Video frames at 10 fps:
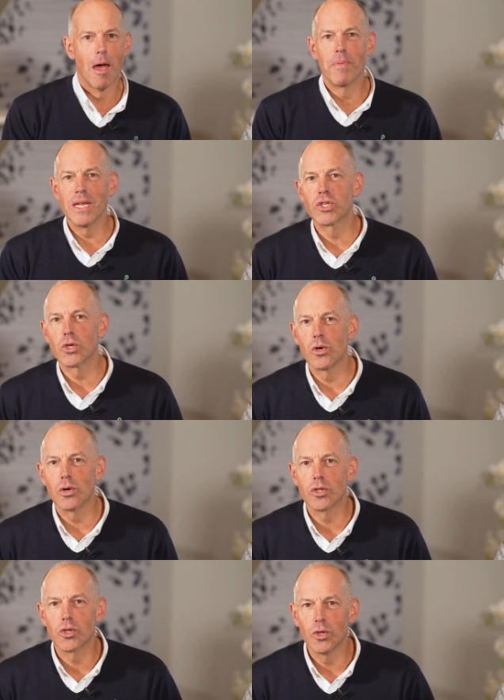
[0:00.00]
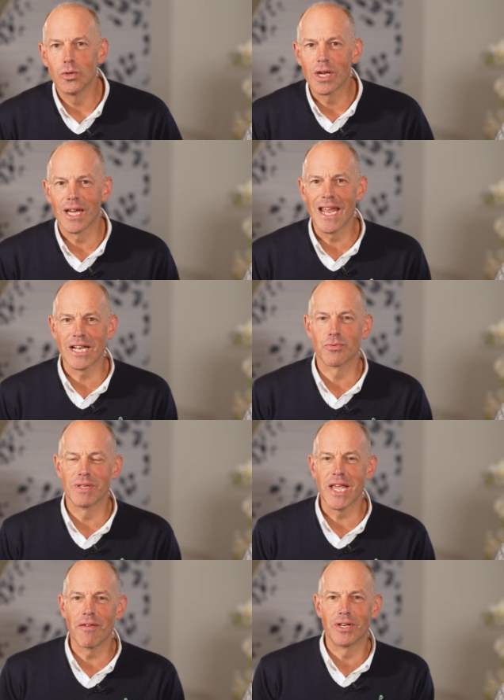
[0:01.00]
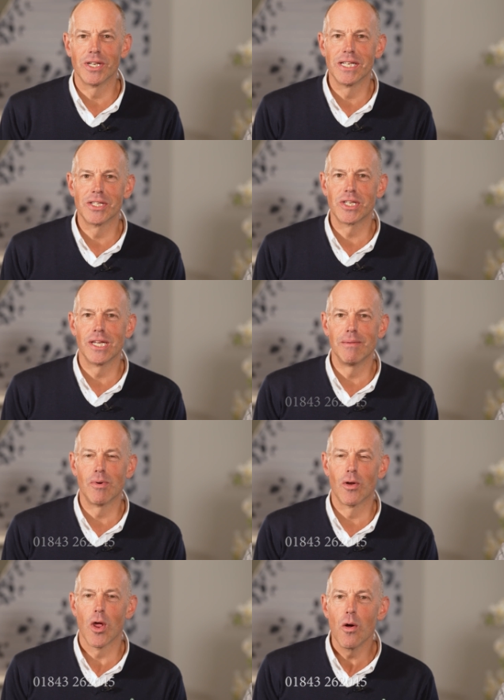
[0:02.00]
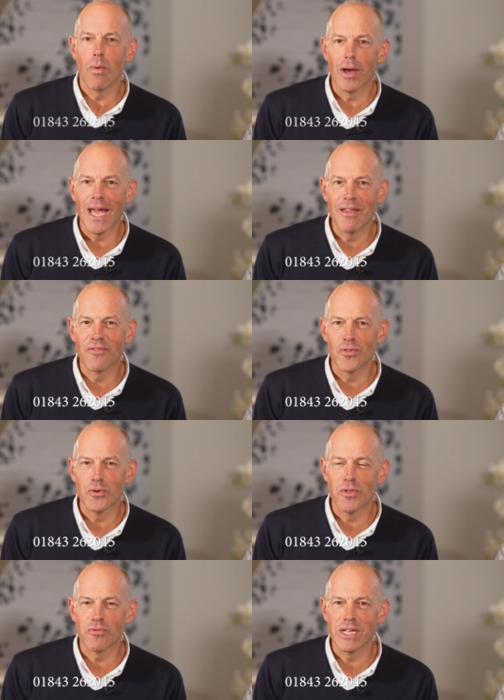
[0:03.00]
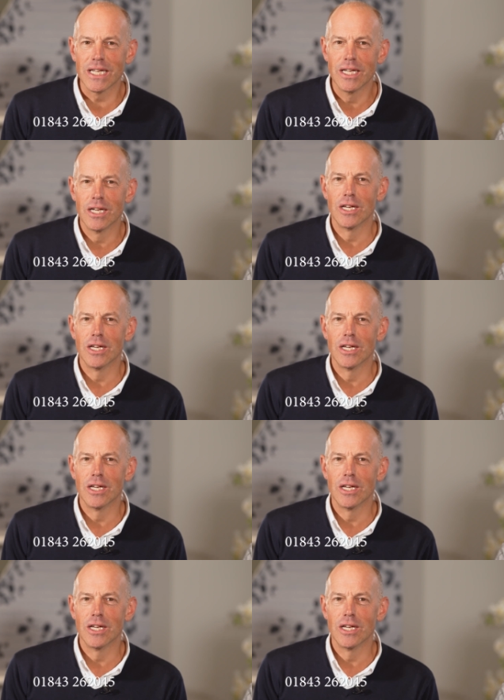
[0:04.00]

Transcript: Be sure to connect with David and his team on 01843